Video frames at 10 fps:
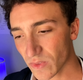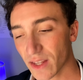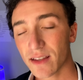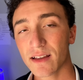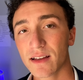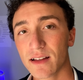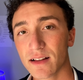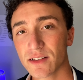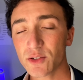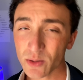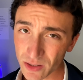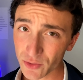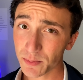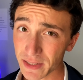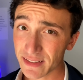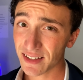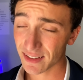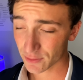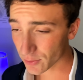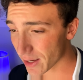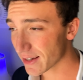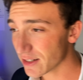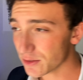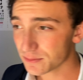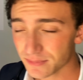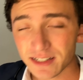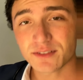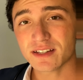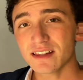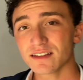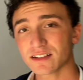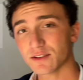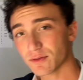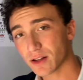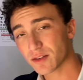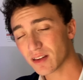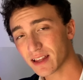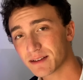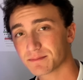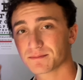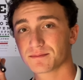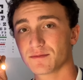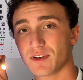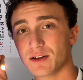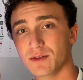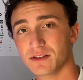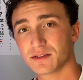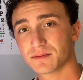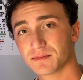Let's do a little speed test. Okay, can you, can you see this? Can you follow the light if I do this?